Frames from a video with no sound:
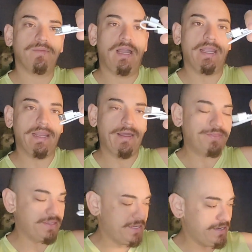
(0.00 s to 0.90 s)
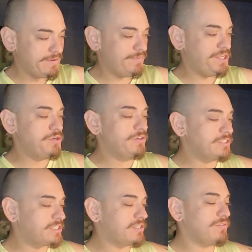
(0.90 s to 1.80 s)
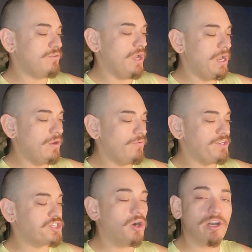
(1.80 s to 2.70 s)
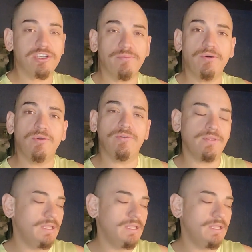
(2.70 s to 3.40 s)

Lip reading: I got the US rechargeable